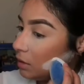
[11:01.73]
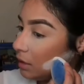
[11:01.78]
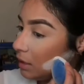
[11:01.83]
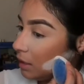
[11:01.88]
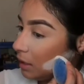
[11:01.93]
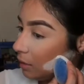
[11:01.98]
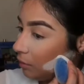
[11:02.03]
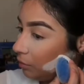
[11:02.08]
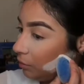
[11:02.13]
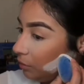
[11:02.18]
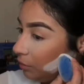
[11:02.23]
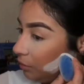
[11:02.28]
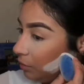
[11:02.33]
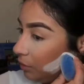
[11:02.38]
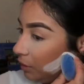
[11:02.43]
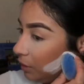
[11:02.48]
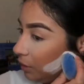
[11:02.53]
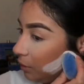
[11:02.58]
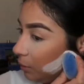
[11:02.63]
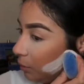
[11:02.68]
Like I
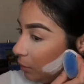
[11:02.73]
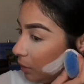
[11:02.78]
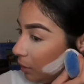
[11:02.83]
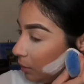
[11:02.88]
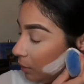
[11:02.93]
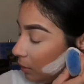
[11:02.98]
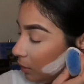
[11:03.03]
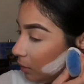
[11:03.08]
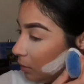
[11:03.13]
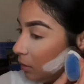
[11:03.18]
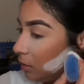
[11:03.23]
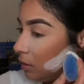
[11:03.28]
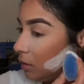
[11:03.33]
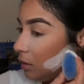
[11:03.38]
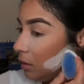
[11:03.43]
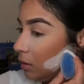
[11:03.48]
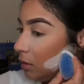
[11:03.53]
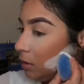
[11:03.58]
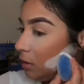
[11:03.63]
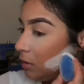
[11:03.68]
really want to
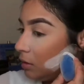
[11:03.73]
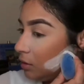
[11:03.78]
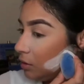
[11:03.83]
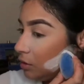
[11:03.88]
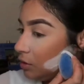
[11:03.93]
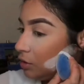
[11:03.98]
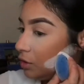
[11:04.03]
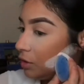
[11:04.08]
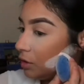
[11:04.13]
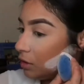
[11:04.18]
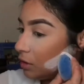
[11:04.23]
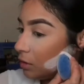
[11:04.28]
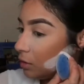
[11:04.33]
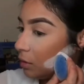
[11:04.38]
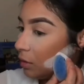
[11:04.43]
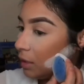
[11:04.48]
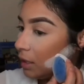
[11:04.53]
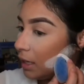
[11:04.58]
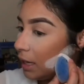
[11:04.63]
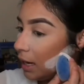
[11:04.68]

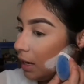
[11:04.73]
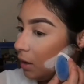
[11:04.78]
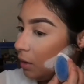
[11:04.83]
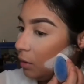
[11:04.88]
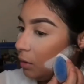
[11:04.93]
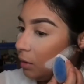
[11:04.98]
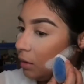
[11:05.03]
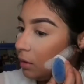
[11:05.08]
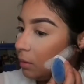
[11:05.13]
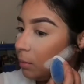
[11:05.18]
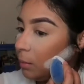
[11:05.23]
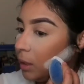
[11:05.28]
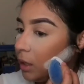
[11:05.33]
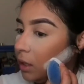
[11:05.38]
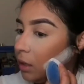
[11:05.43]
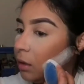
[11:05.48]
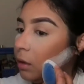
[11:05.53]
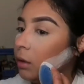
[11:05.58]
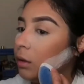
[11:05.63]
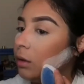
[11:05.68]
chisel it out and make
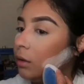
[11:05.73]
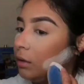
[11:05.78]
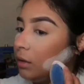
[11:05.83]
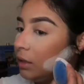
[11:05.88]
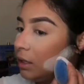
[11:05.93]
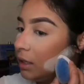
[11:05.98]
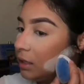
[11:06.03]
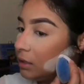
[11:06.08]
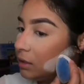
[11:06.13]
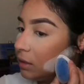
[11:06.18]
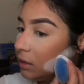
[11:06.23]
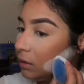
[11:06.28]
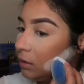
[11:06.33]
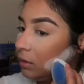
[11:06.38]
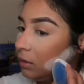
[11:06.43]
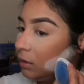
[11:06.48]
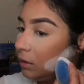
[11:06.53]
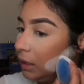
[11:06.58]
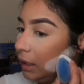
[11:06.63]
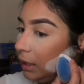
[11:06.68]
it look nice and
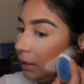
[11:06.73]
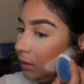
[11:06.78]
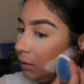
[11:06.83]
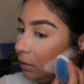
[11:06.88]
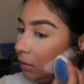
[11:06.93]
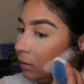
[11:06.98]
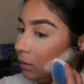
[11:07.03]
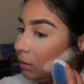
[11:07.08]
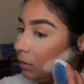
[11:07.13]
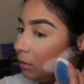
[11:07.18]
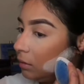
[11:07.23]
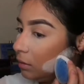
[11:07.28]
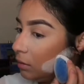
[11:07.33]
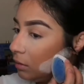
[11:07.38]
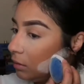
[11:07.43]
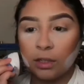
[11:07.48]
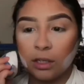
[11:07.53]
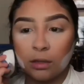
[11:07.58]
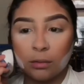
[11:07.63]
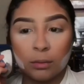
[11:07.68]
clean.
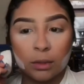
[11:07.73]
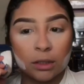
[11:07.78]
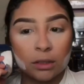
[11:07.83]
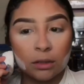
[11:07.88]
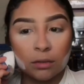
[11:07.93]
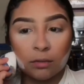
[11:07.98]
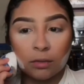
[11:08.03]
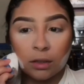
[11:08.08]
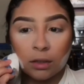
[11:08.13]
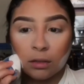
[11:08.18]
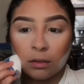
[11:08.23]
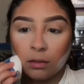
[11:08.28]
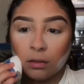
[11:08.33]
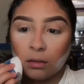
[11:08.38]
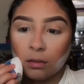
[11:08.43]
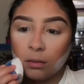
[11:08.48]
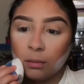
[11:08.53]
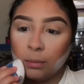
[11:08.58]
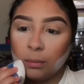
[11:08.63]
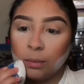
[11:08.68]
Give myself like a
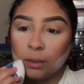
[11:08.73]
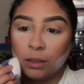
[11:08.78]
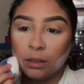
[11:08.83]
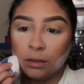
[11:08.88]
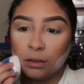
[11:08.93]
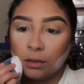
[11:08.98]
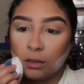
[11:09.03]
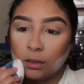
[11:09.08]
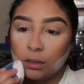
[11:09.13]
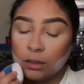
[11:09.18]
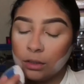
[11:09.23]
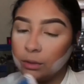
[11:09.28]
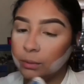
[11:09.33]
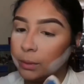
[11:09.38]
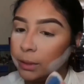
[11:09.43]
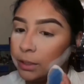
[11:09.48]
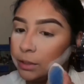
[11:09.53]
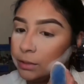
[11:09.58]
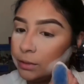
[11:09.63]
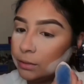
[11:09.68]
little beard
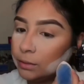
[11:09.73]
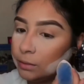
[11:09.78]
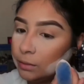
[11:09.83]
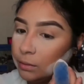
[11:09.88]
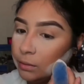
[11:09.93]
situation.